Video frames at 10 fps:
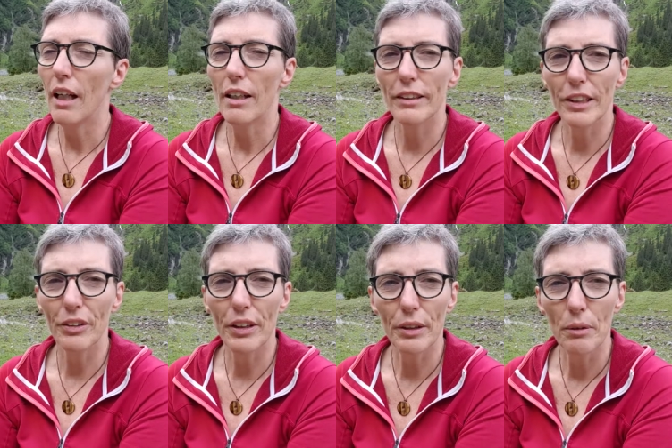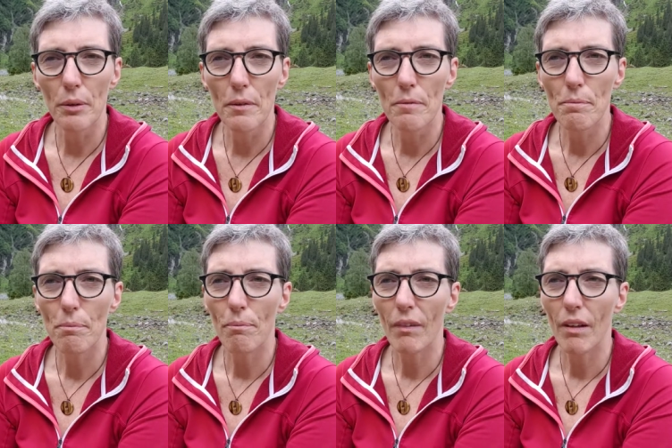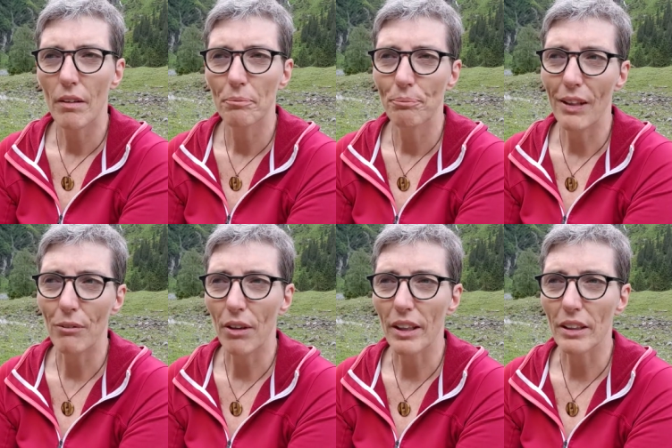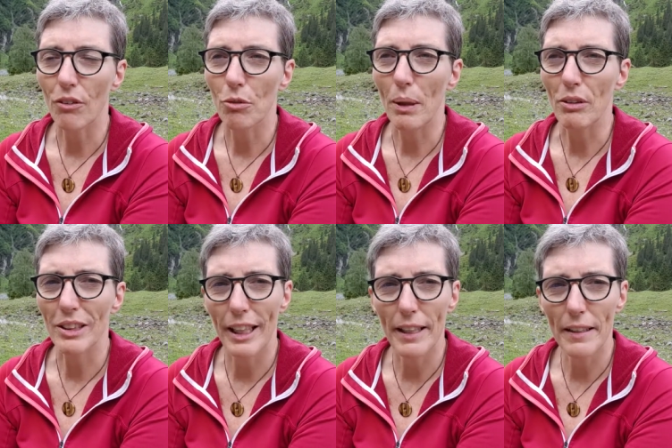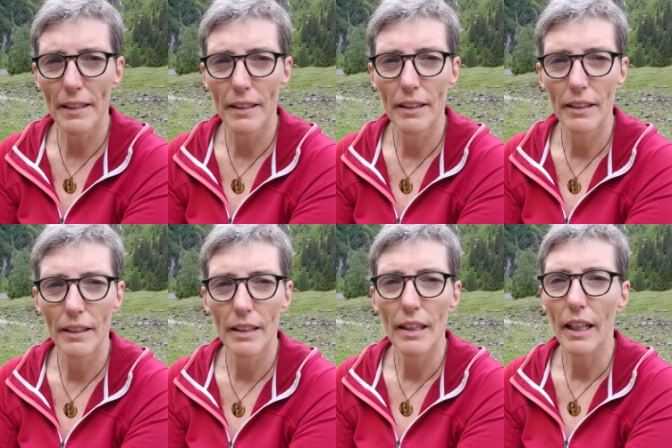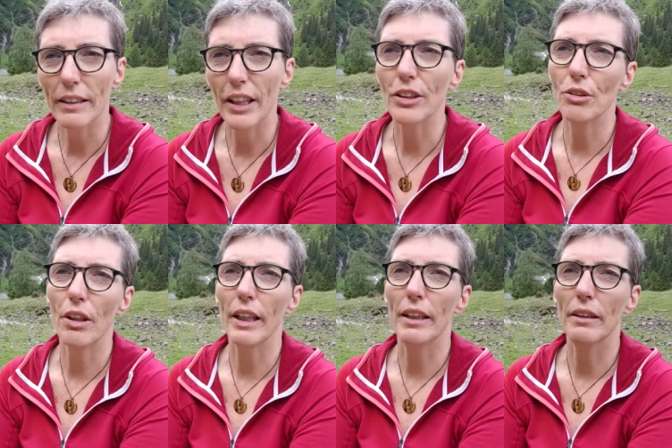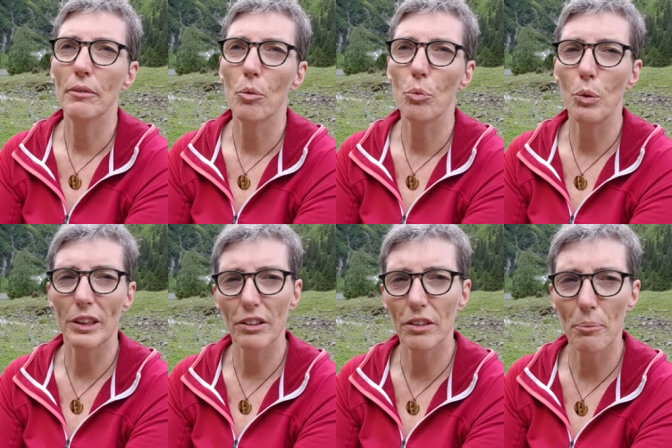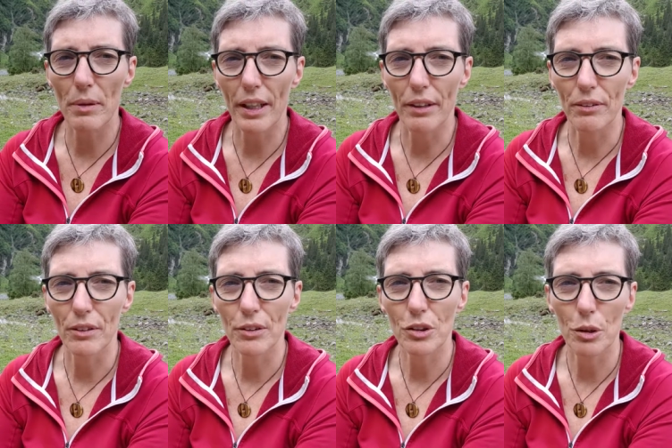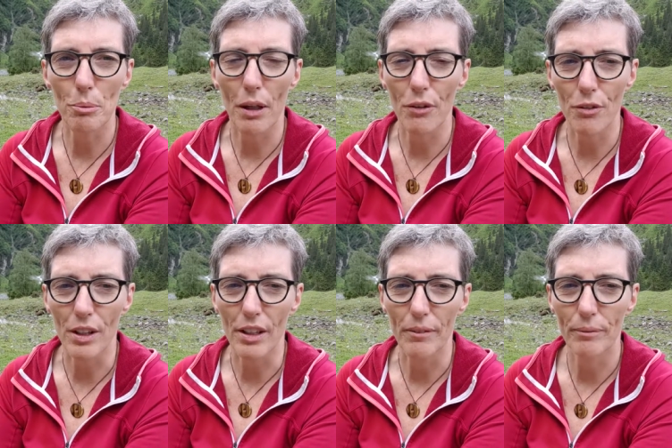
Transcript: until you have a list of about 10 and then try and whittle them down to about three.